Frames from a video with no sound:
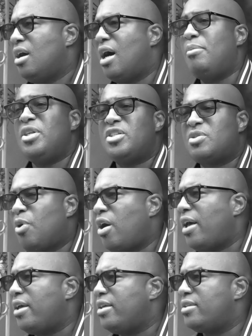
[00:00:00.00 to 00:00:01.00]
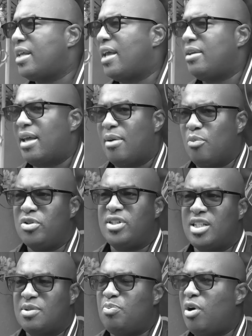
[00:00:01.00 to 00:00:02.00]
I'm inspired and, and was
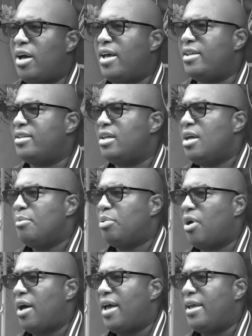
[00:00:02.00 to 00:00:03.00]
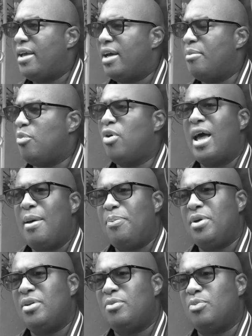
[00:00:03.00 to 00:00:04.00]
inspired by um, what
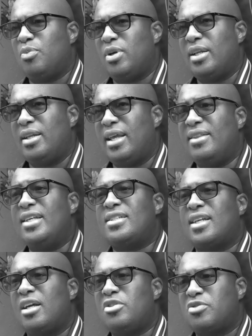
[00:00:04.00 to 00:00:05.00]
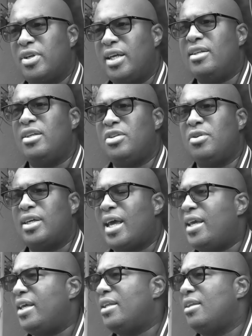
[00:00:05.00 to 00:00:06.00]
happened in this country, in the
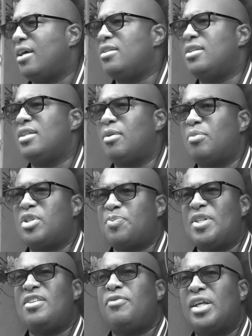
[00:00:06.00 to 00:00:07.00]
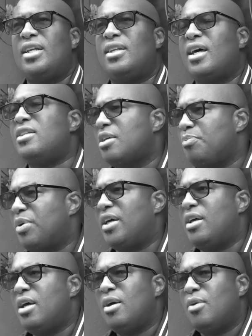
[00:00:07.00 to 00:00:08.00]
UK, in London, um, specifically London, but